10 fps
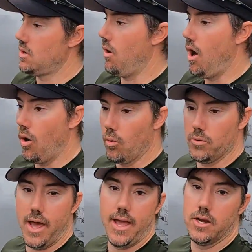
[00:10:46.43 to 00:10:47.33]
So a
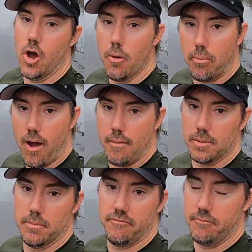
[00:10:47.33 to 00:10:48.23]
whole day, no
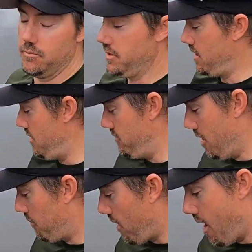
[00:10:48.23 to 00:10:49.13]
problem of, you know, no